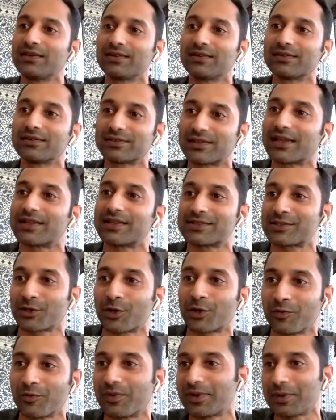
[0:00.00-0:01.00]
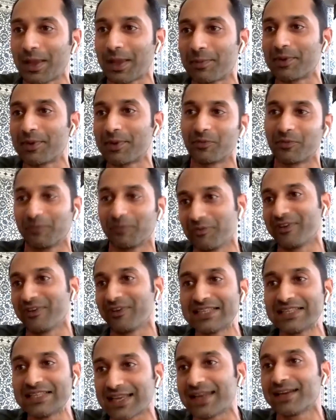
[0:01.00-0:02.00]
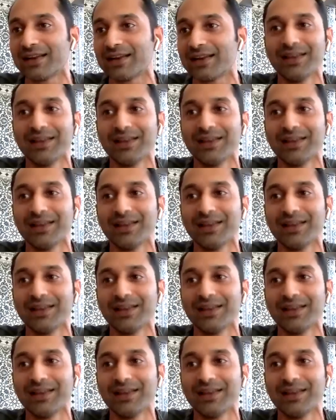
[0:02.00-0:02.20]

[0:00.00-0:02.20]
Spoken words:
things, when he said,